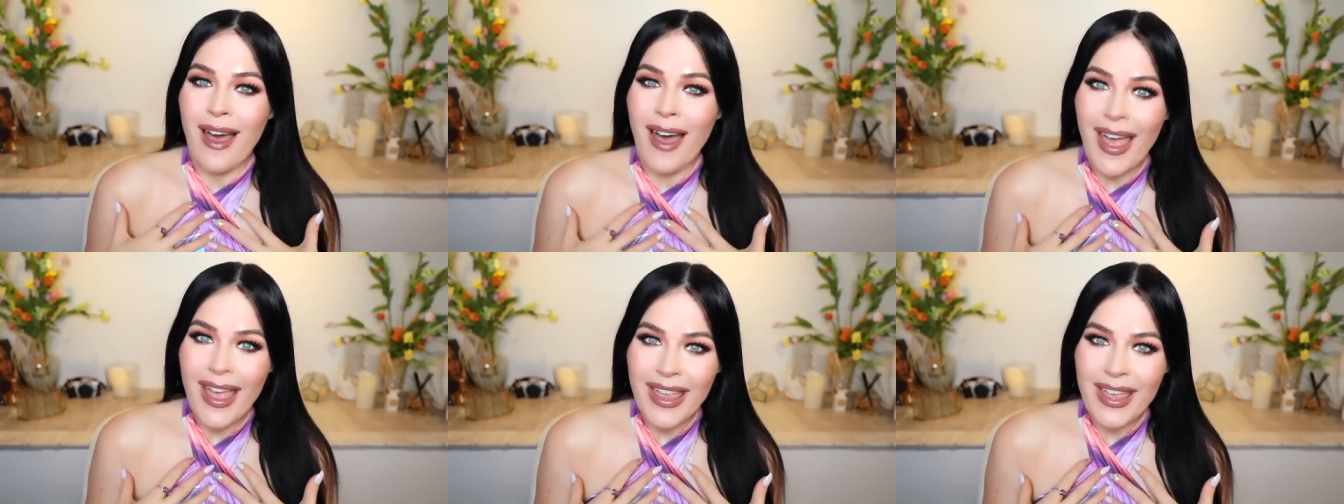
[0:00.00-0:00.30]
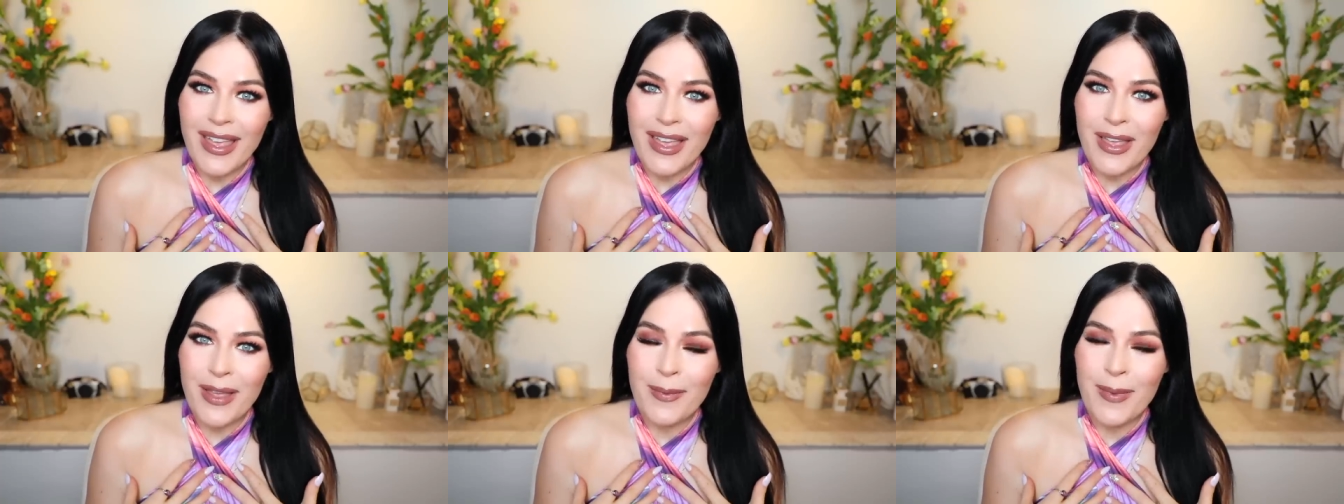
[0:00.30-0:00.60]
I
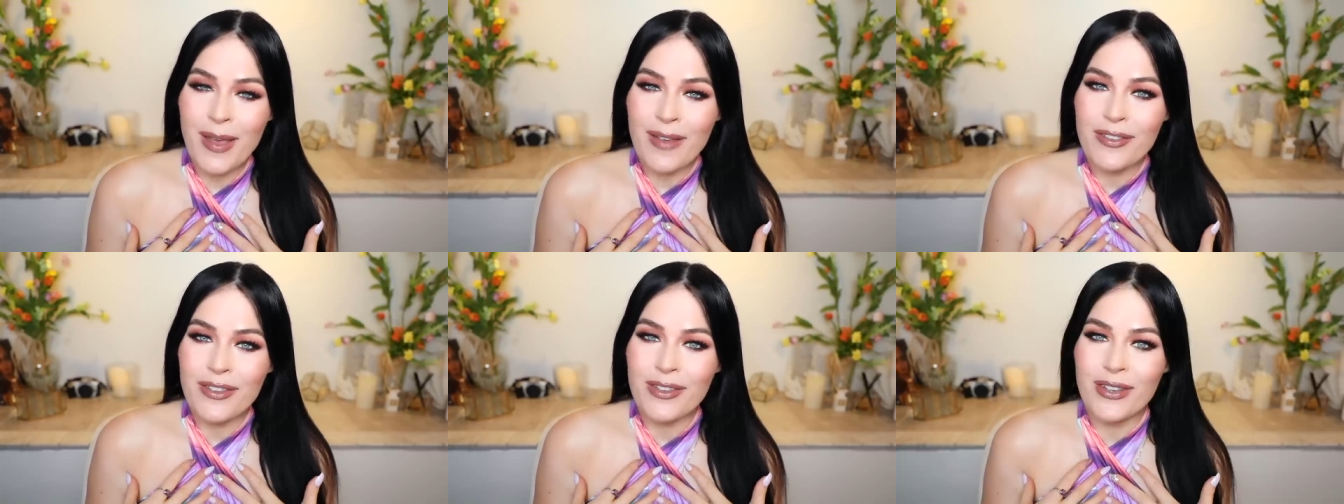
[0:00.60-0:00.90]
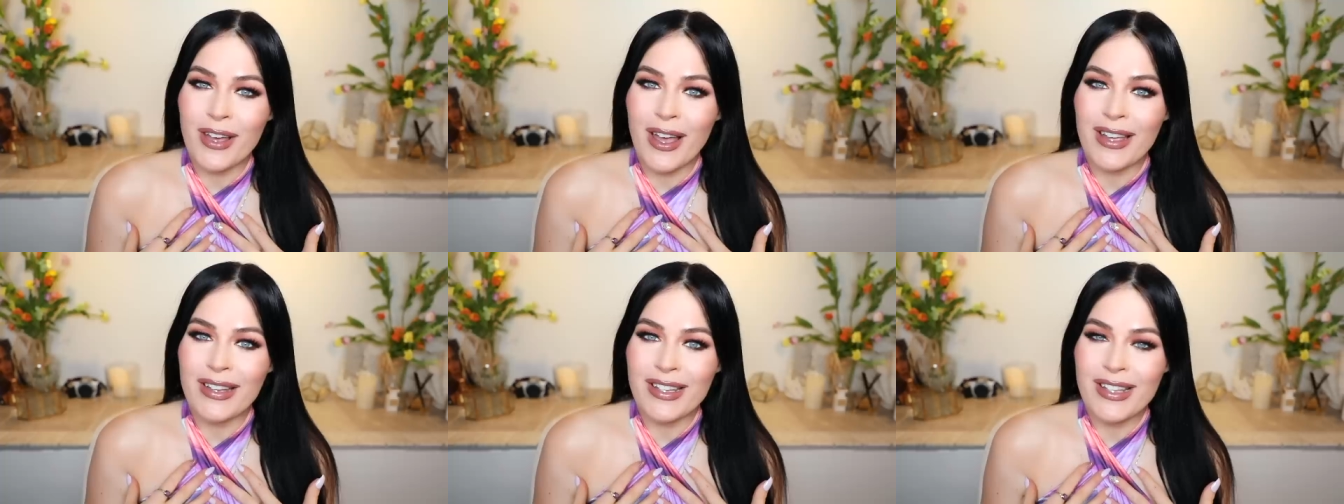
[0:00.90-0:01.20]
am? Have you
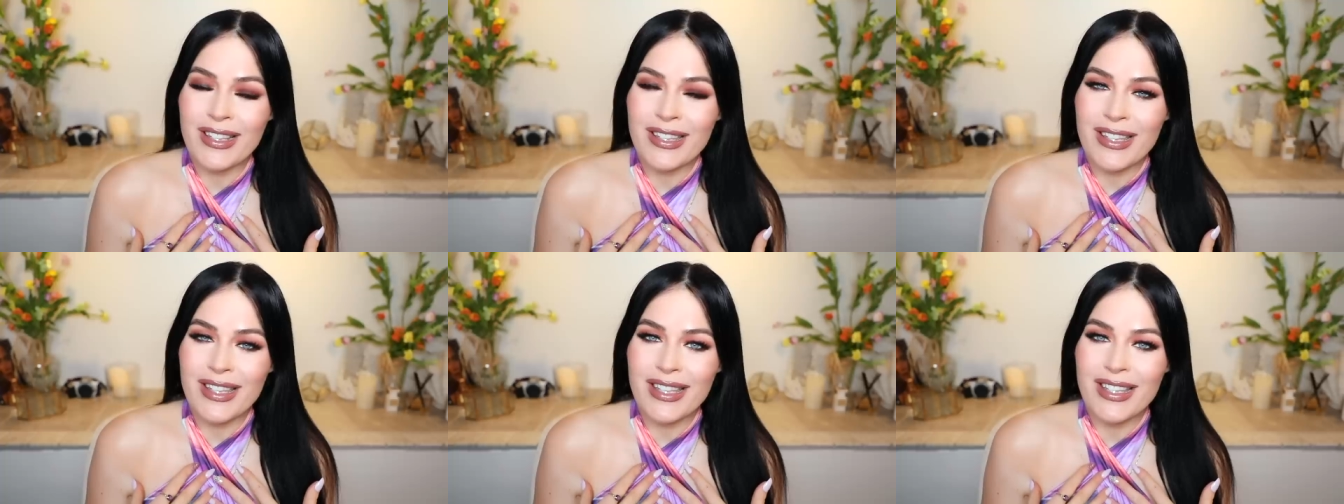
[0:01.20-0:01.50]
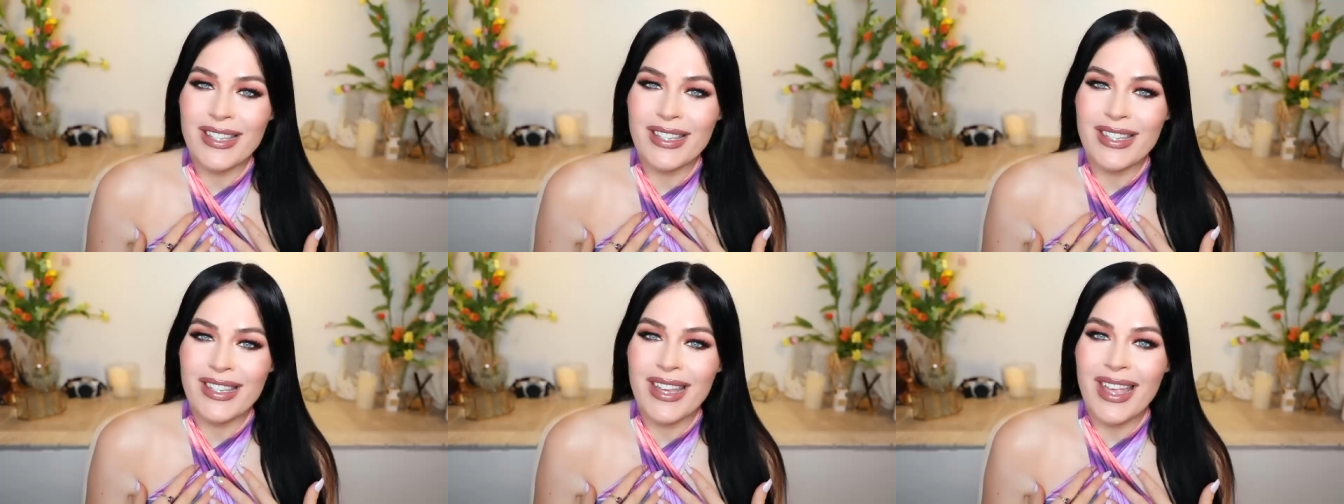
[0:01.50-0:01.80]
gotten into
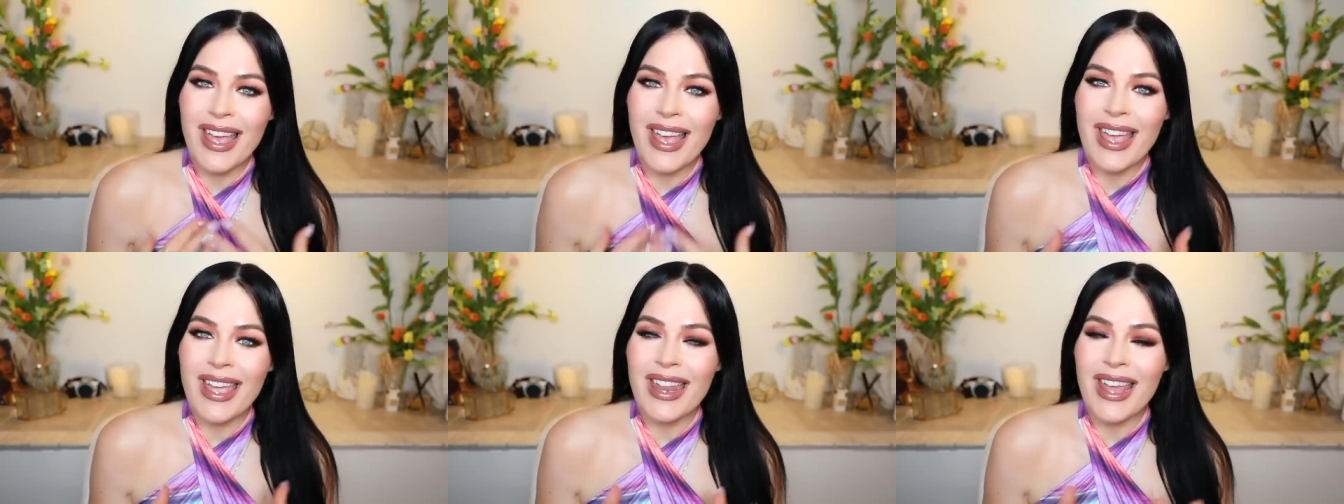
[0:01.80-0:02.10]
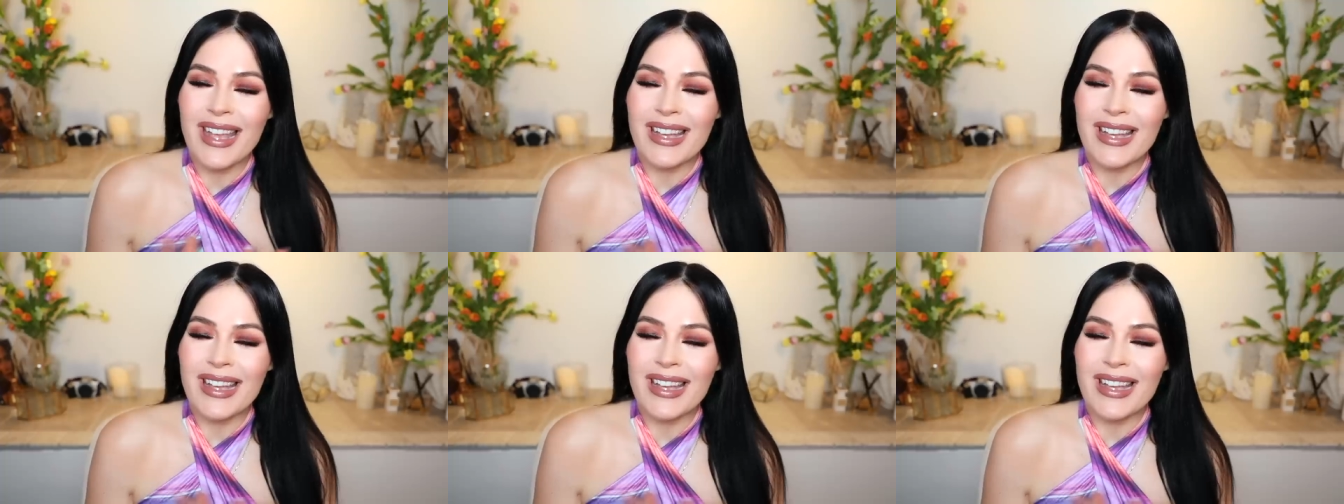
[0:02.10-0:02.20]
these yet?